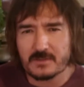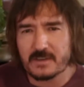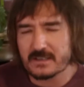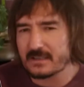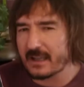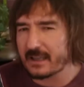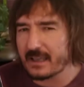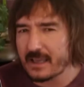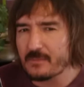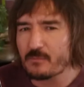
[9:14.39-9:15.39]
feels like
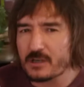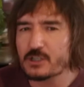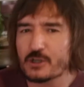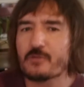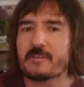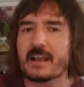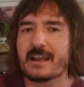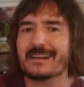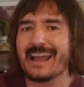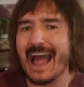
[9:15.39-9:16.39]
him rejuvenated